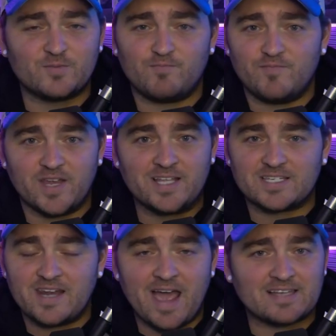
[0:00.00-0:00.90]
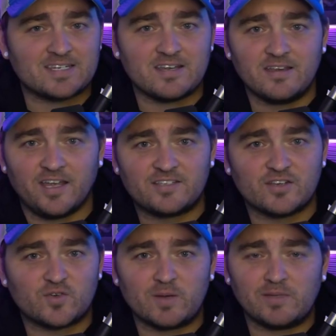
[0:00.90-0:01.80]
It's nasty.
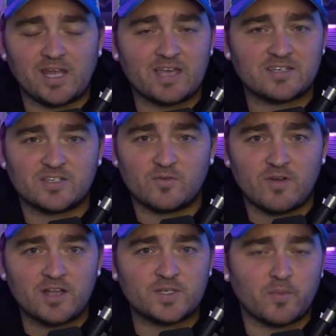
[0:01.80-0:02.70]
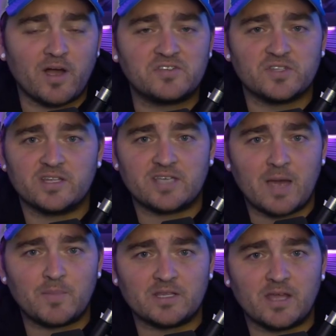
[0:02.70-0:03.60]
It's extremely nasty. So not surprising that's
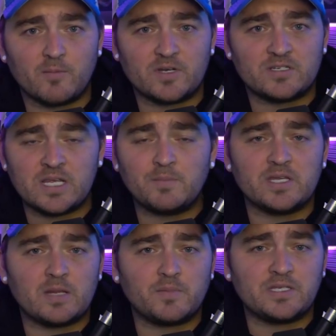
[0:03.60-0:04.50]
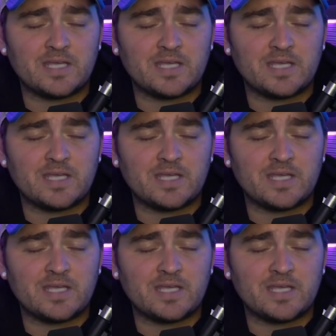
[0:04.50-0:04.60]
happening there, but deeply,